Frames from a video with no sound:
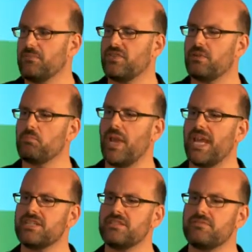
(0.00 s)
some
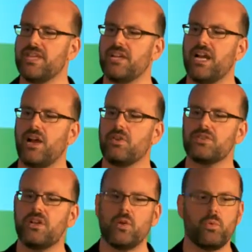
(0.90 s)
way to figure
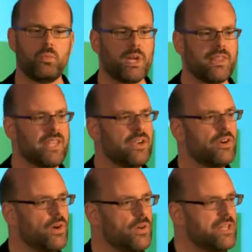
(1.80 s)
out what
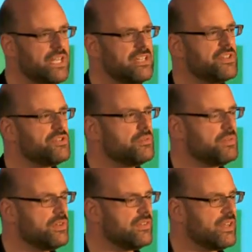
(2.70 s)
their own individual
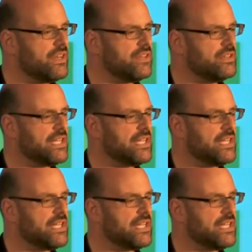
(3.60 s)
roles are,